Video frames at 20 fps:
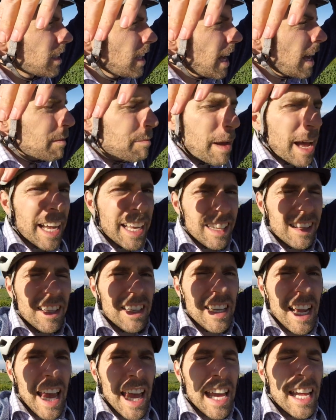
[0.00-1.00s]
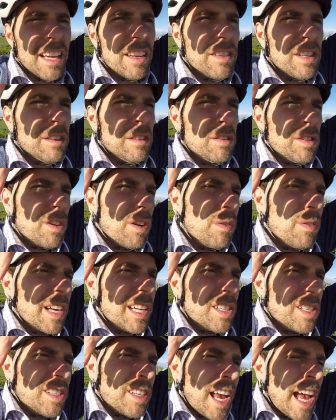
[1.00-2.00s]
Yeah, back in the day. So
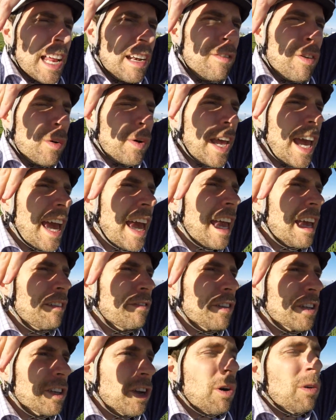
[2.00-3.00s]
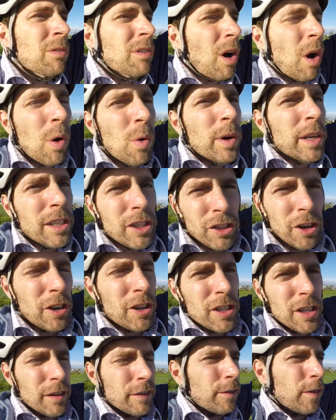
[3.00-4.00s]
it's kind of okay if you don't always
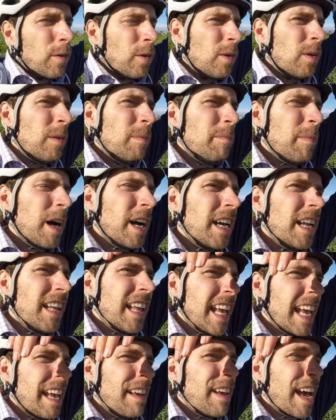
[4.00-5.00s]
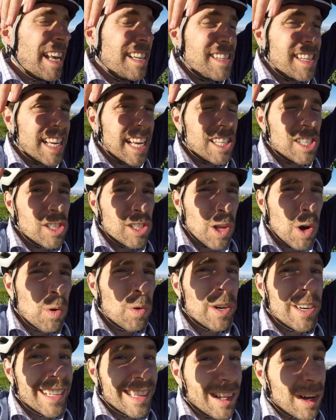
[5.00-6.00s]
charge it full, but it, as it gets
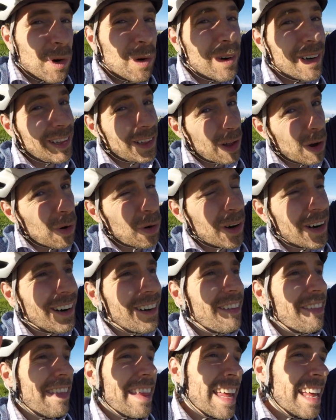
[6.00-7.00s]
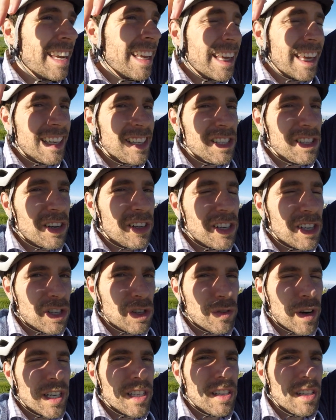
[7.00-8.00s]
lower and lower and lower, then it can start to
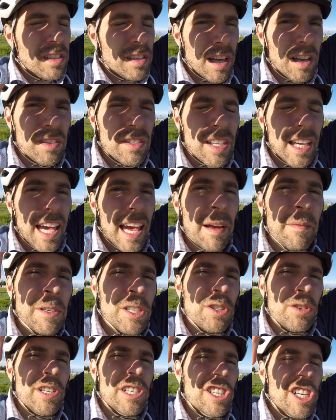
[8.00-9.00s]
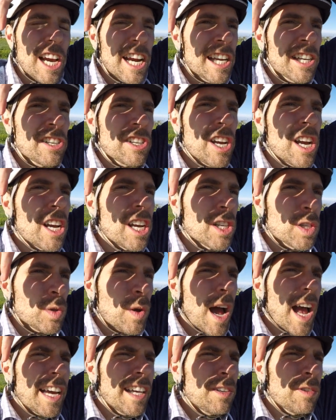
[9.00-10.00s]
stress the cells, the chemistry change. So
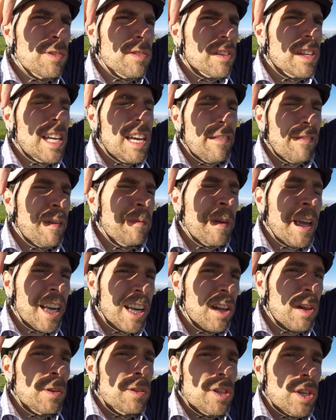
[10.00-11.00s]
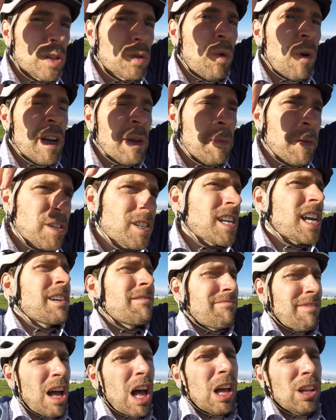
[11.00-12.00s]
I usually, if I'm getting close to 20%,
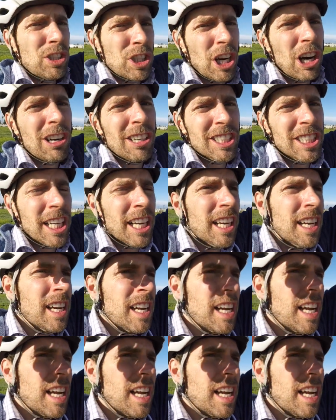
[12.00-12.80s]
I'll charge it.